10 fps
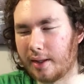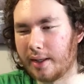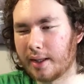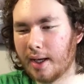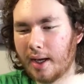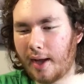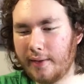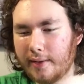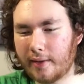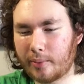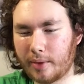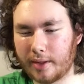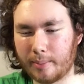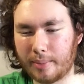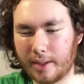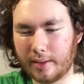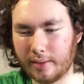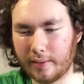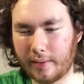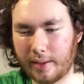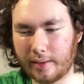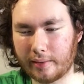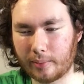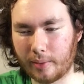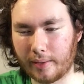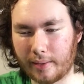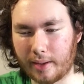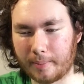I think that's one of the big things with